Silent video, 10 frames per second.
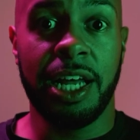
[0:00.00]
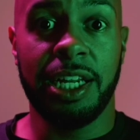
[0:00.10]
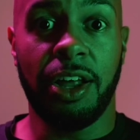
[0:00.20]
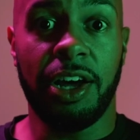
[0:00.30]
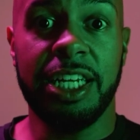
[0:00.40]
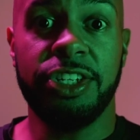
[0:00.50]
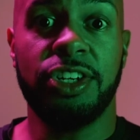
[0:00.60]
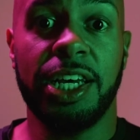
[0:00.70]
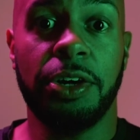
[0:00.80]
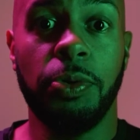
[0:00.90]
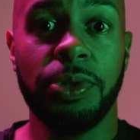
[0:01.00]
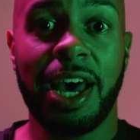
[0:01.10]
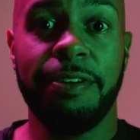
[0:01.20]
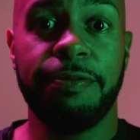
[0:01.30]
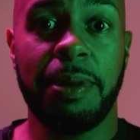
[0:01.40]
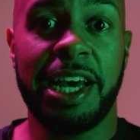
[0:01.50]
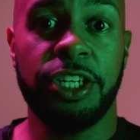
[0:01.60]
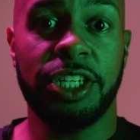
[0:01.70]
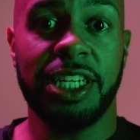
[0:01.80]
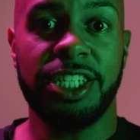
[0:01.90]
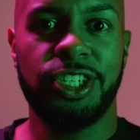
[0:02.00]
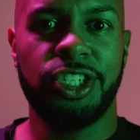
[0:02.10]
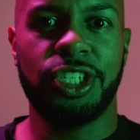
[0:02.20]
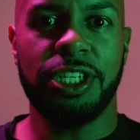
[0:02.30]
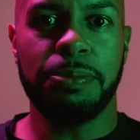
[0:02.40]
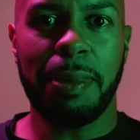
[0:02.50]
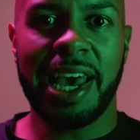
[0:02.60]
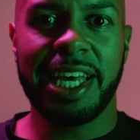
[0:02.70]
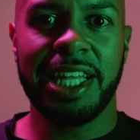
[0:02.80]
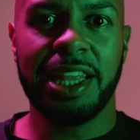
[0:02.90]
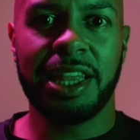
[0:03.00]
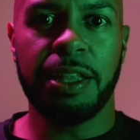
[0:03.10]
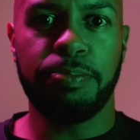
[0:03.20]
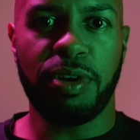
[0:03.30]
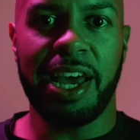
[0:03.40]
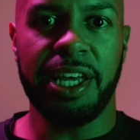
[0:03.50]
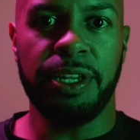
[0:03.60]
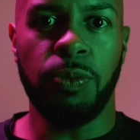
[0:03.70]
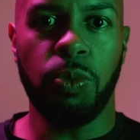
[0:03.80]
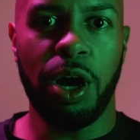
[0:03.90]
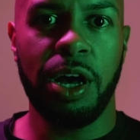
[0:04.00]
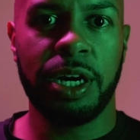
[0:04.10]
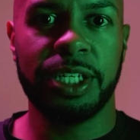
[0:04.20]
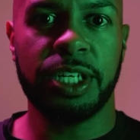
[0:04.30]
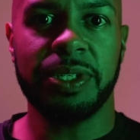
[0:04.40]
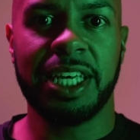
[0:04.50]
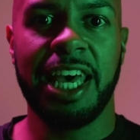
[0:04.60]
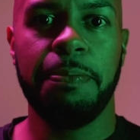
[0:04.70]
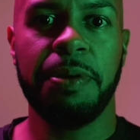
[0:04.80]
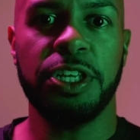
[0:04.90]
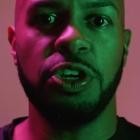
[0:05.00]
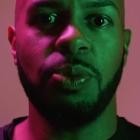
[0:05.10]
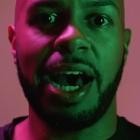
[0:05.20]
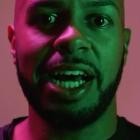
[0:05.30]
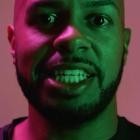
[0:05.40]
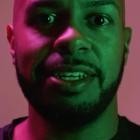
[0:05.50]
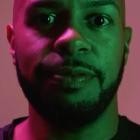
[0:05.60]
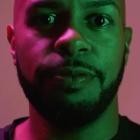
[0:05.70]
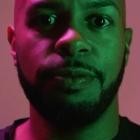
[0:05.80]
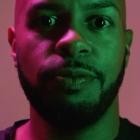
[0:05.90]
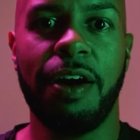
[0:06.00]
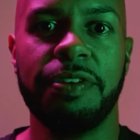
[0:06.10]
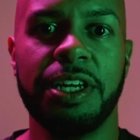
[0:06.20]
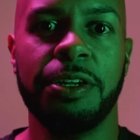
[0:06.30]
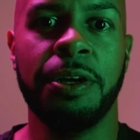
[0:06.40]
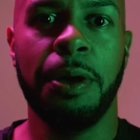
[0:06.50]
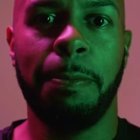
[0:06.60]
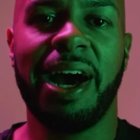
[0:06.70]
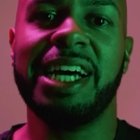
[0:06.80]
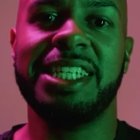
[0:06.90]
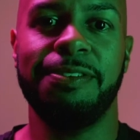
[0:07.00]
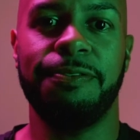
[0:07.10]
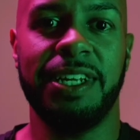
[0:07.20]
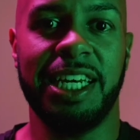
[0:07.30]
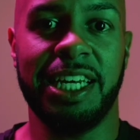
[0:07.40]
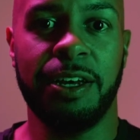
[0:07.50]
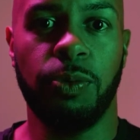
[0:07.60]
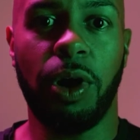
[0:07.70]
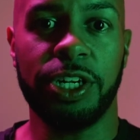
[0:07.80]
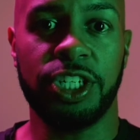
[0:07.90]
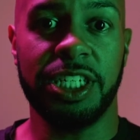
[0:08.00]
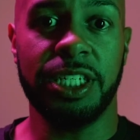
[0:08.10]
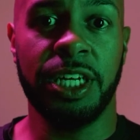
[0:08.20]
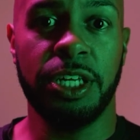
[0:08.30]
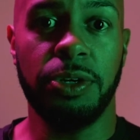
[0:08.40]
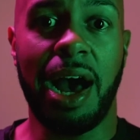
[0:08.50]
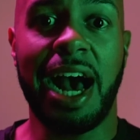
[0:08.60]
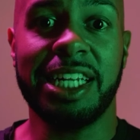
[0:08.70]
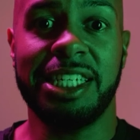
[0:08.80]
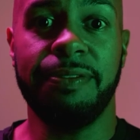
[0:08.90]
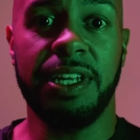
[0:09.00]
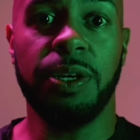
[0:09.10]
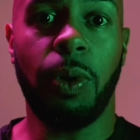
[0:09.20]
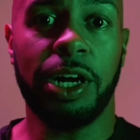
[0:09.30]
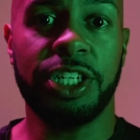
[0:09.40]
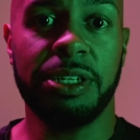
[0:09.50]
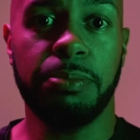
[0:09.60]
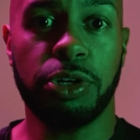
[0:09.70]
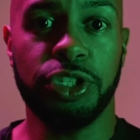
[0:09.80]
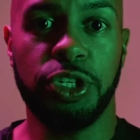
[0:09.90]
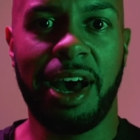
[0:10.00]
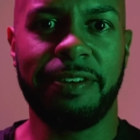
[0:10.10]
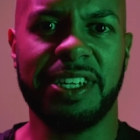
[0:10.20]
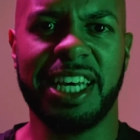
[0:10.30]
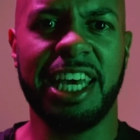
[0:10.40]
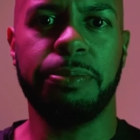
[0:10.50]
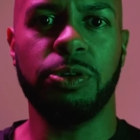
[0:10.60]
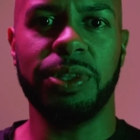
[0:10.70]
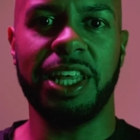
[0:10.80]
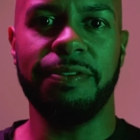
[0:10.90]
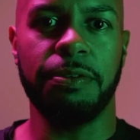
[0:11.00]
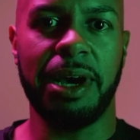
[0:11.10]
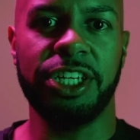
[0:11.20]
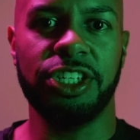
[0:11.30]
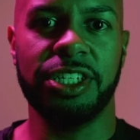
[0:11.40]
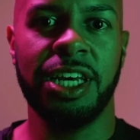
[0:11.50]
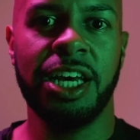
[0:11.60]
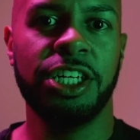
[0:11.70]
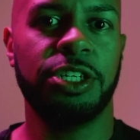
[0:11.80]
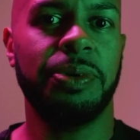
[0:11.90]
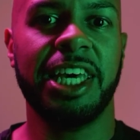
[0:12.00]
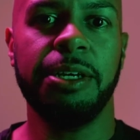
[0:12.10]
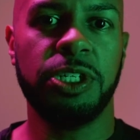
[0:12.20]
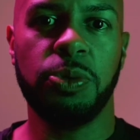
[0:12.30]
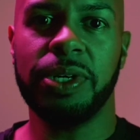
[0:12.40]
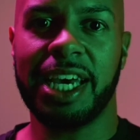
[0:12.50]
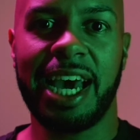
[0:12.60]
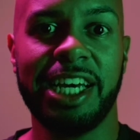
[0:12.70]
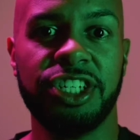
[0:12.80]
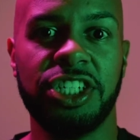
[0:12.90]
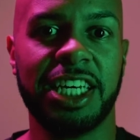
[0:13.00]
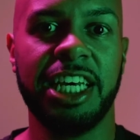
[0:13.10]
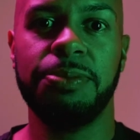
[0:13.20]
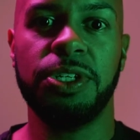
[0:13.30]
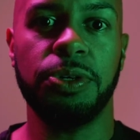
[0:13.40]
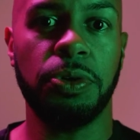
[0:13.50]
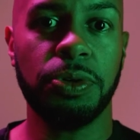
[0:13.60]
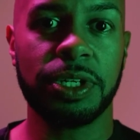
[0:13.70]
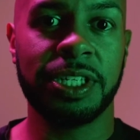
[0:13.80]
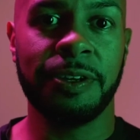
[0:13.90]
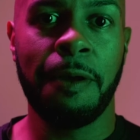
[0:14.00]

like literally all that information, it's making the brain work, so it's keeping you active rather than passively watching. You're actively watching because you have to keep up with the information. So it keeps you engaged, it keeps you hooked.